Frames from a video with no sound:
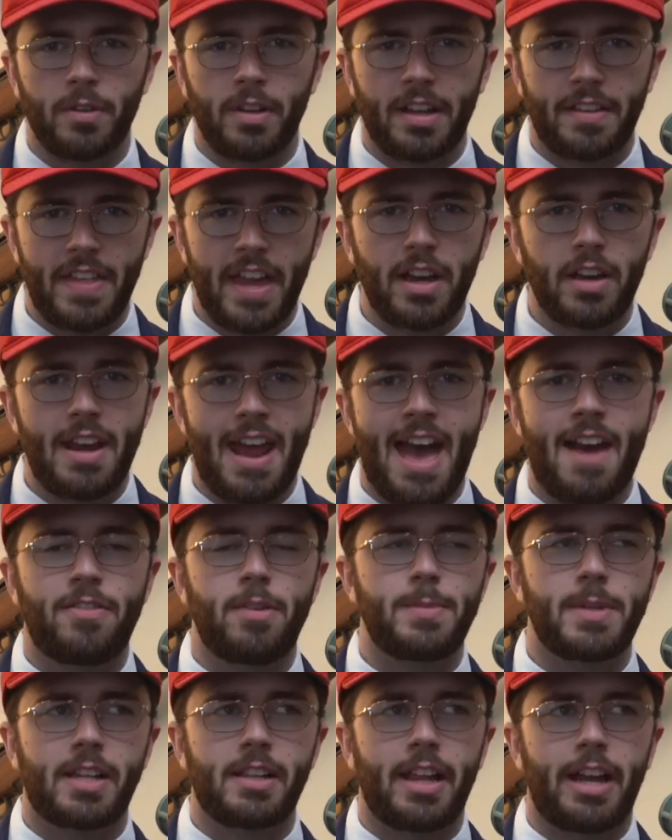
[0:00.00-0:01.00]
Like they could have
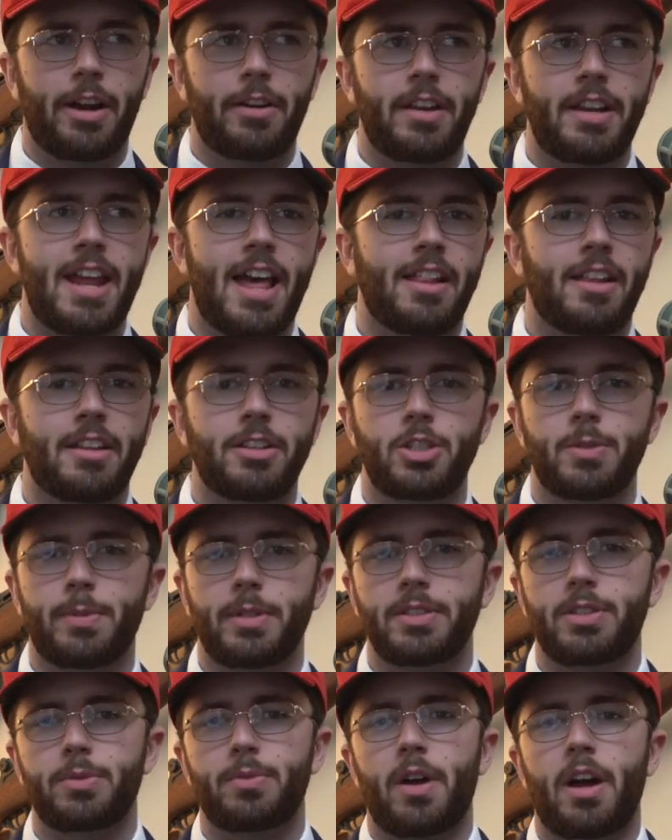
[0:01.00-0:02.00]
him declared
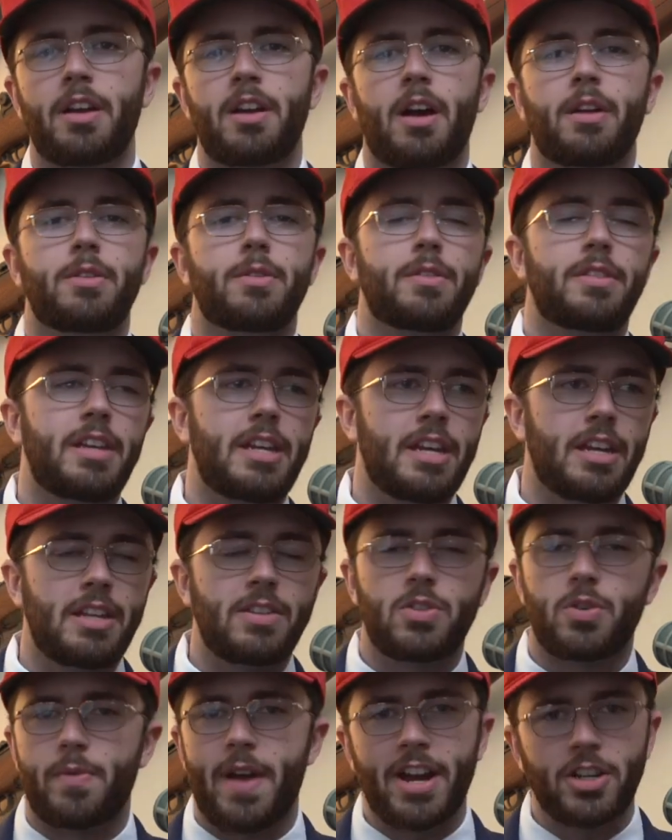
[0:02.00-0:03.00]
ineligible to run under the
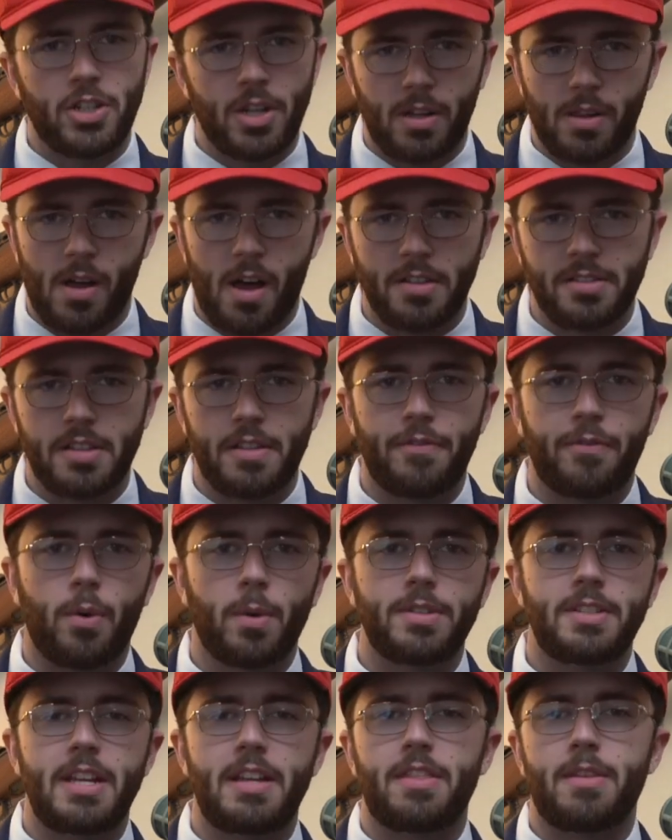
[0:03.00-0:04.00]
insurrection clause of the
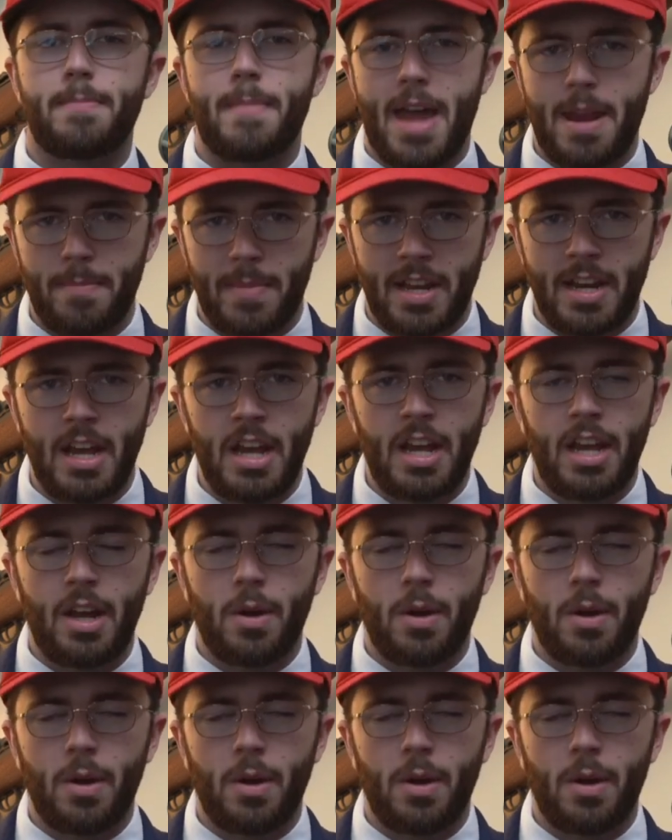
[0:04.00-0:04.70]
14th Amendment,